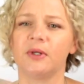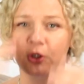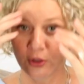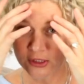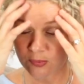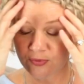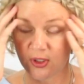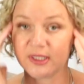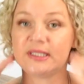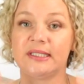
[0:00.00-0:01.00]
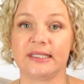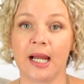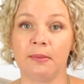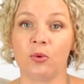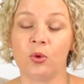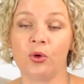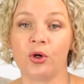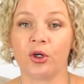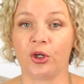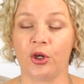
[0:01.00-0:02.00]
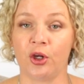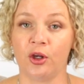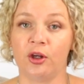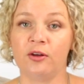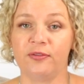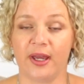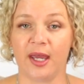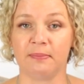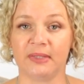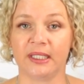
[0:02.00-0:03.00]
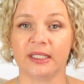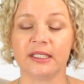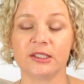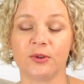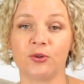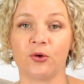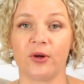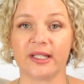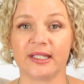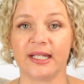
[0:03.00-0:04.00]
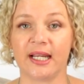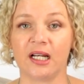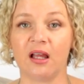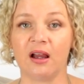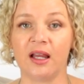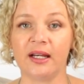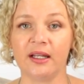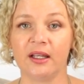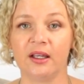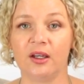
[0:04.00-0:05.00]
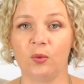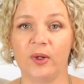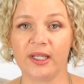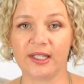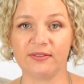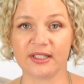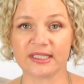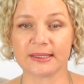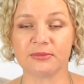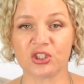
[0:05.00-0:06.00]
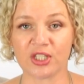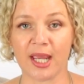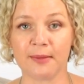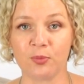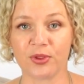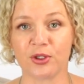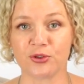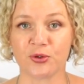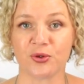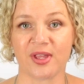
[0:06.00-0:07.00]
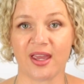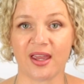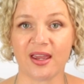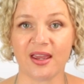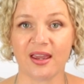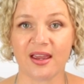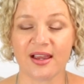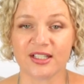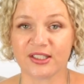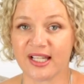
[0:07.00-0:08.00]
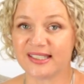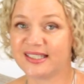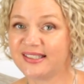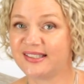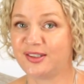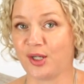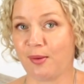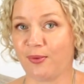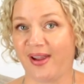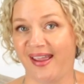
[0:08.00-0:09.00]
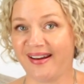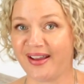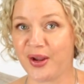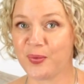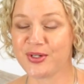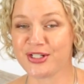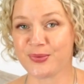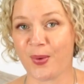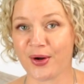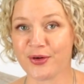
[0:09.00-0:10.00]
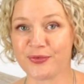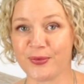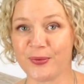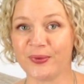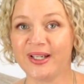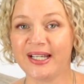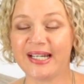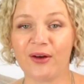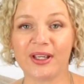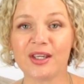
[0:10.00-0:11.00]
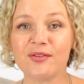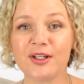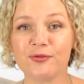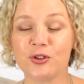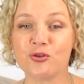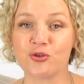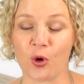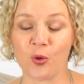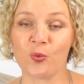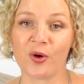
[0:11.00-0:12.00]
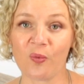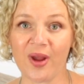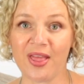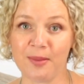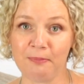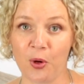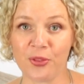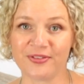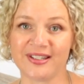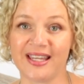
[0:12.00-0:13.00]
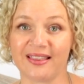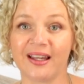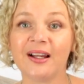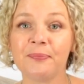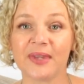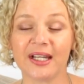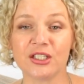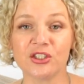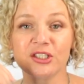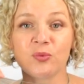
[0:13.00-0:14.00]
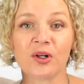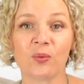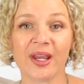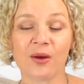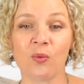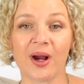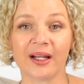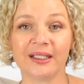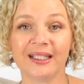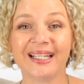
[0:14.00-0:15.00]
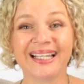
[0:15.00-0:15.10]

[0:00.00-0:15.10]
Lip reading: we go. So we've got a double curve happening. So we've corrected the neckline. We're giving some shape with the two there. So that's a double header, which is wonderful. Now, even if you don't want to wear the both together and you just want to wear one,